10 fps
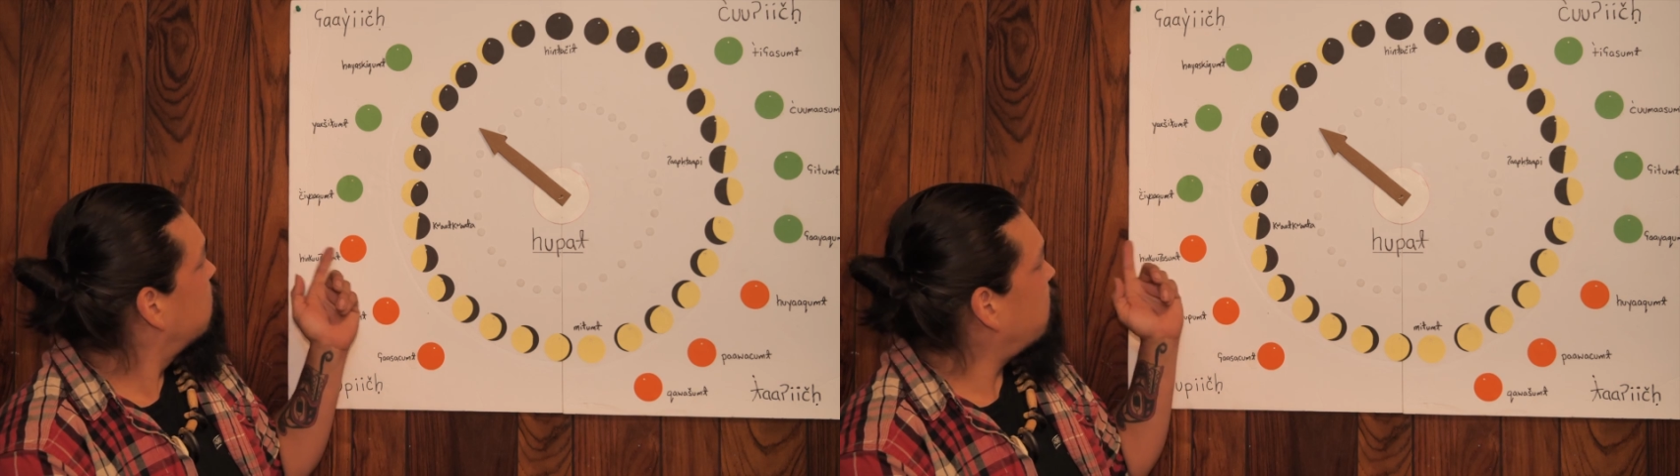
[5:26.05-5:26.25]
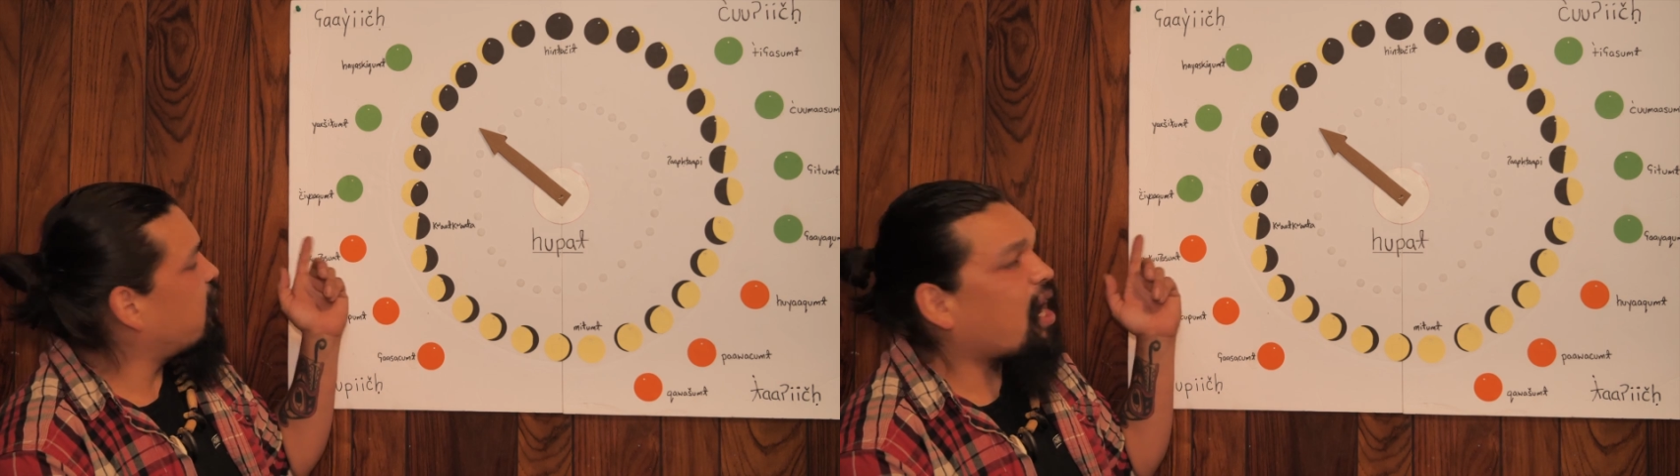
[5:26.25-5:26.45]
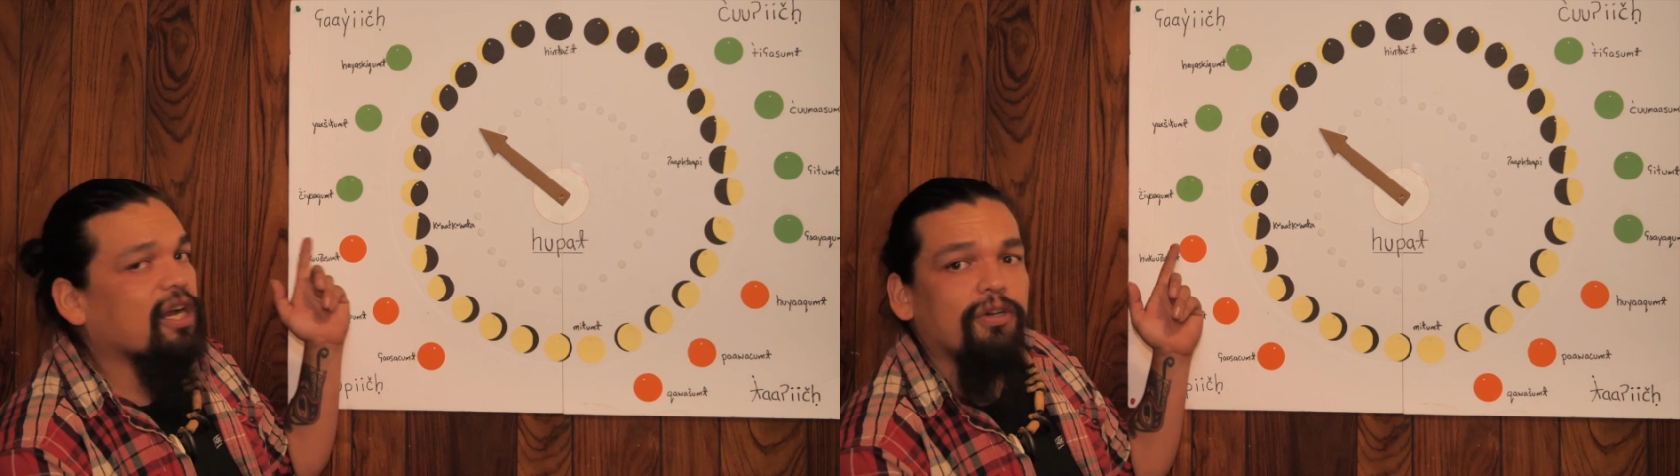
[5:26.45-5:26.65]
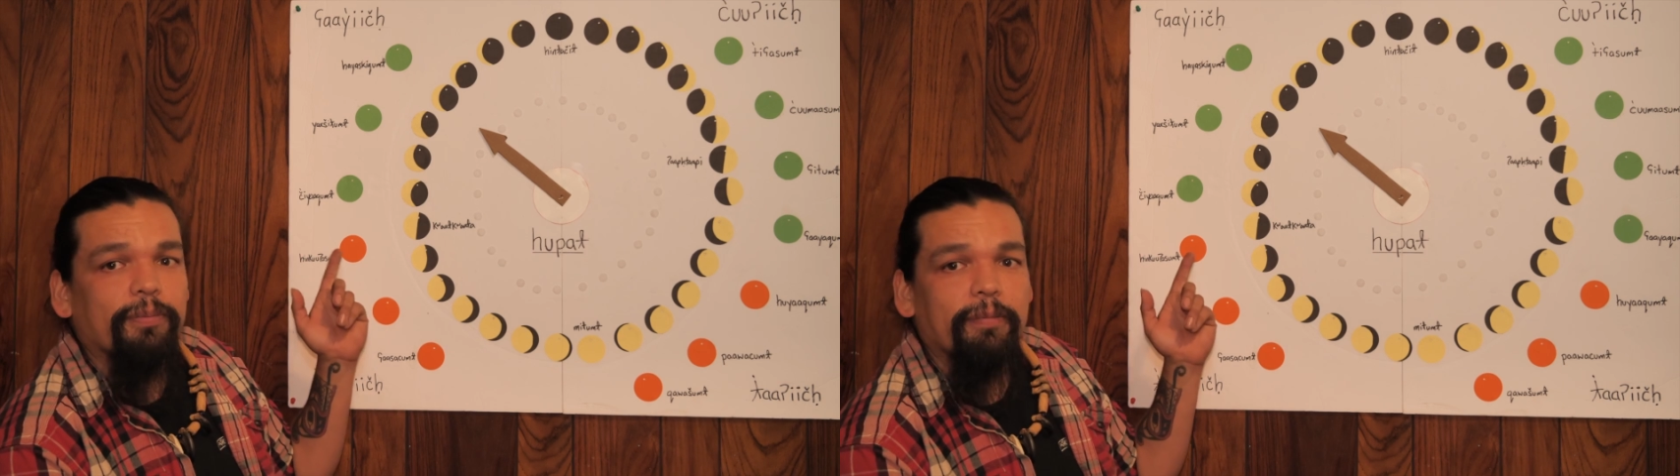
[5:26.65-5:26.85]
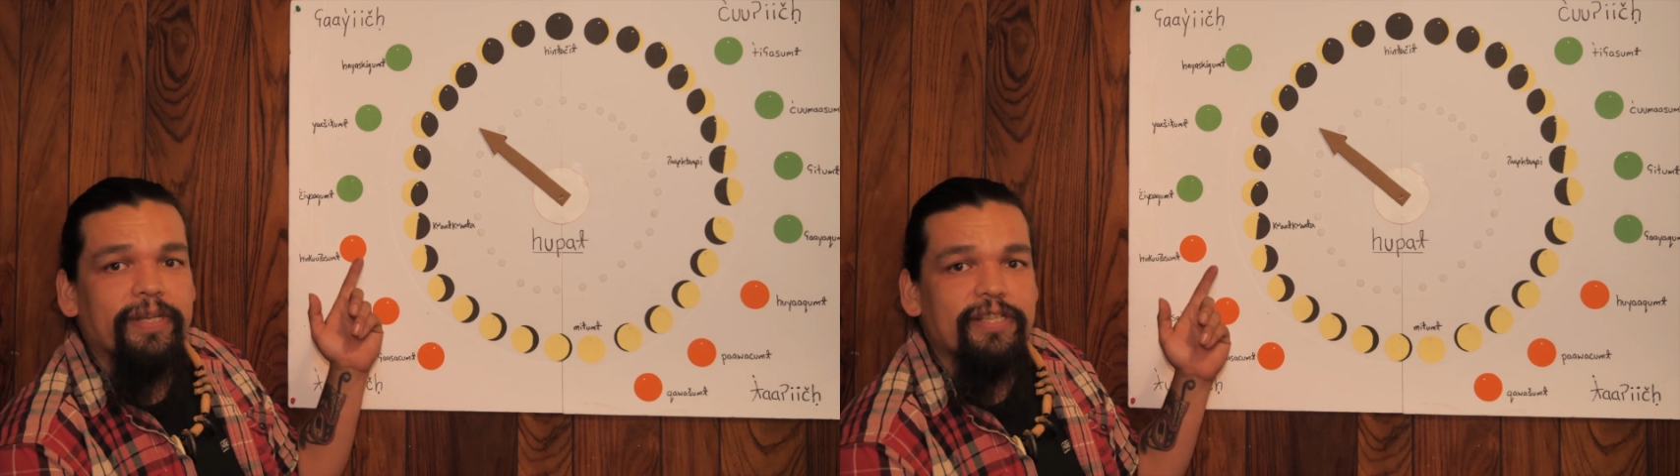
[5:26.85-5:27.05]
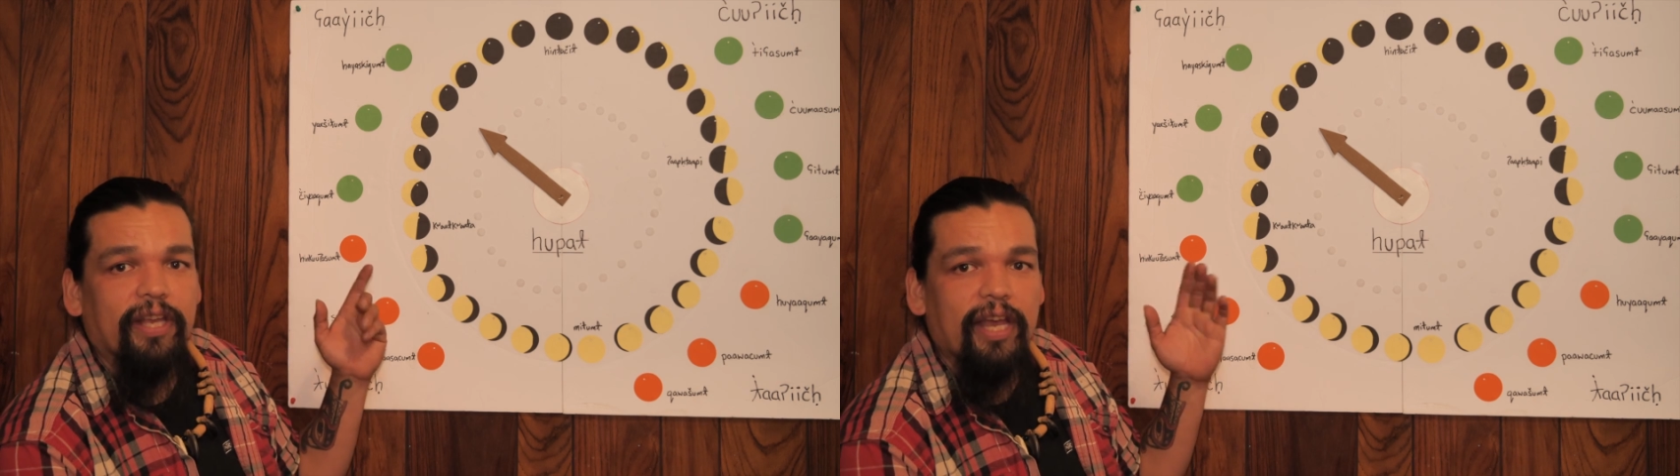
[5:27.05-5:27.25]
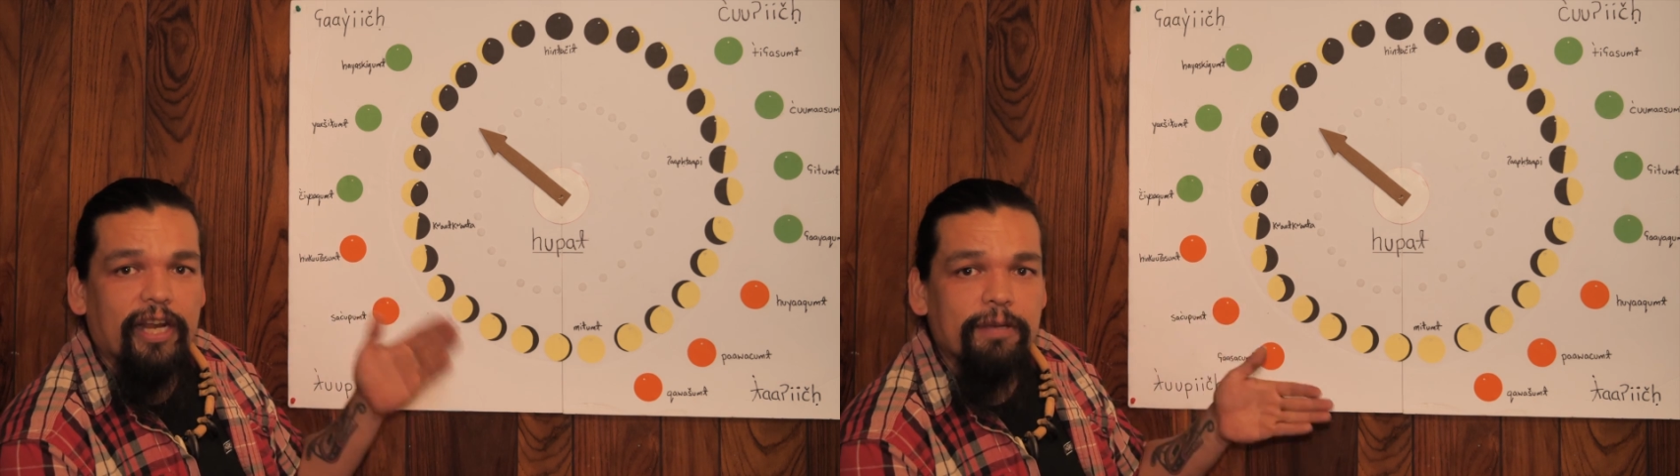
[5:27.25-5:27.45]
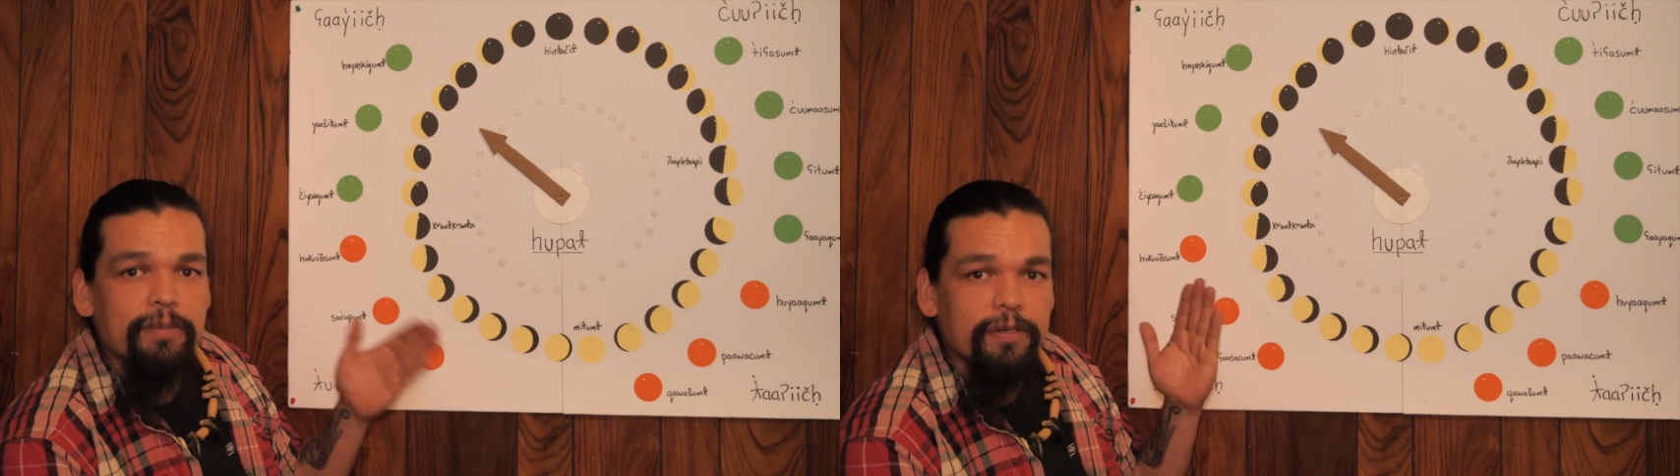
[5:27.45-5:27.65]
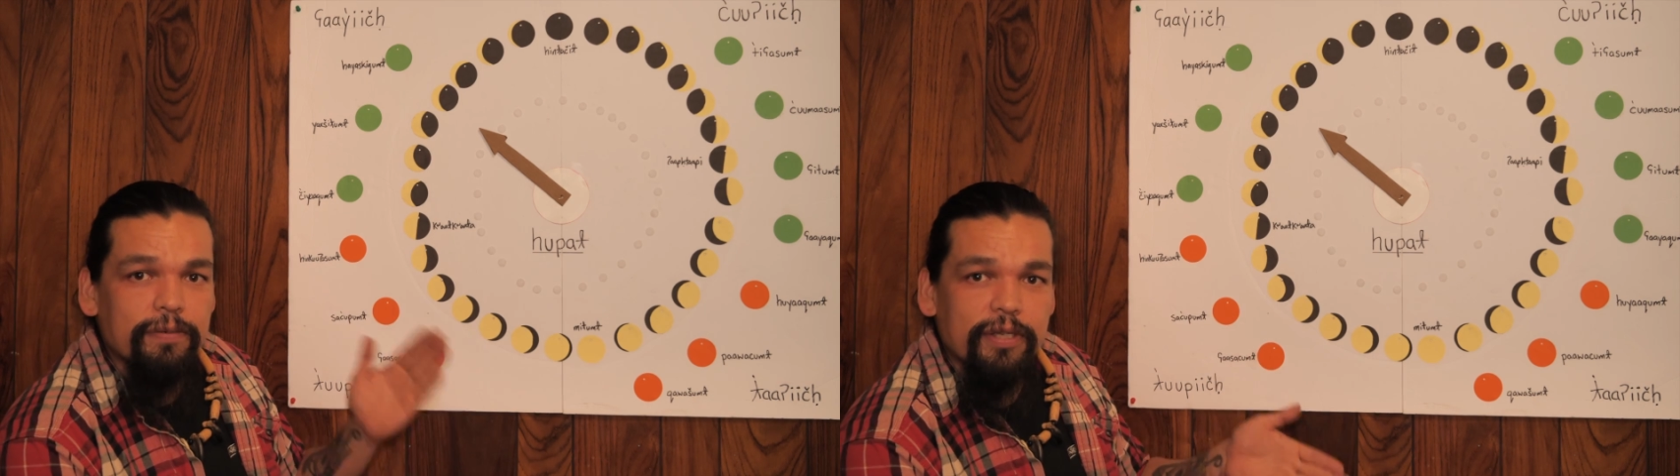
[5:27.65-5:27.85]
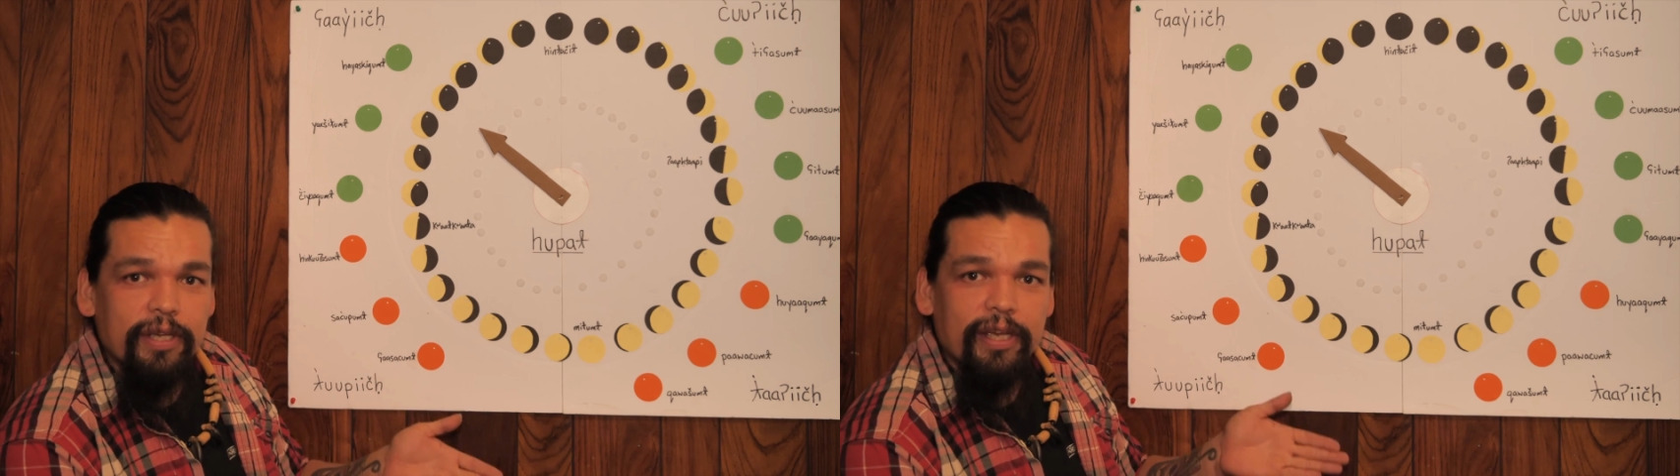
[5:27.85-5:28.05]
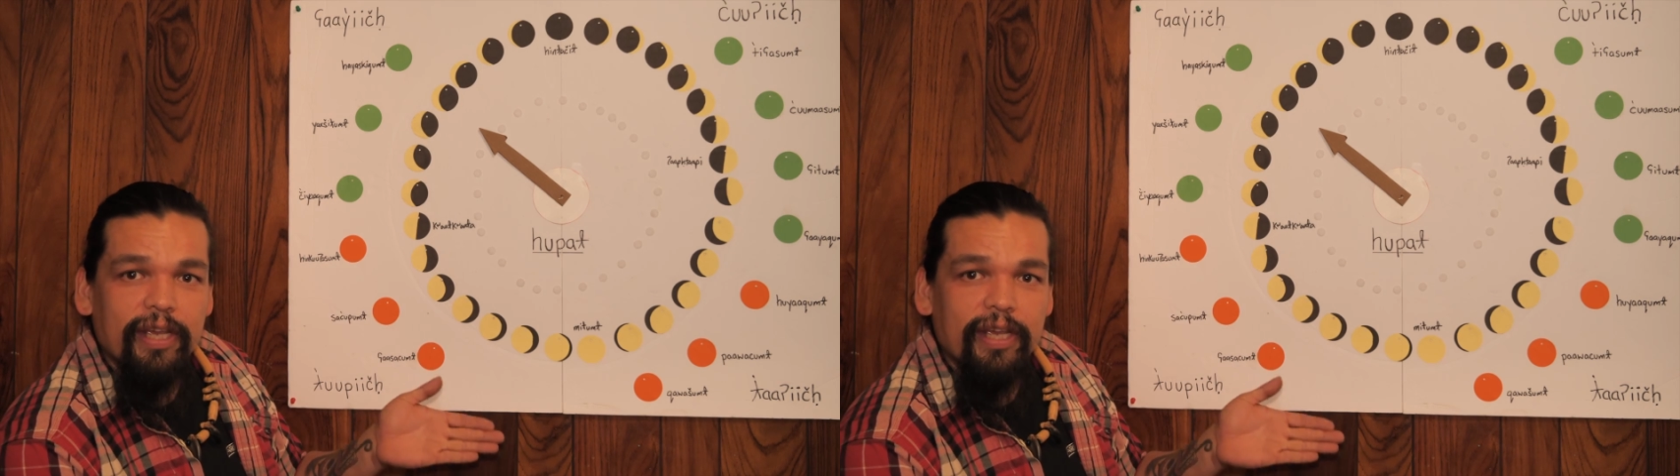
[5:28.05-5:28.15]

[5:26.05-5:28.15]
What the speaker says: Cheakumt means the cutting moon.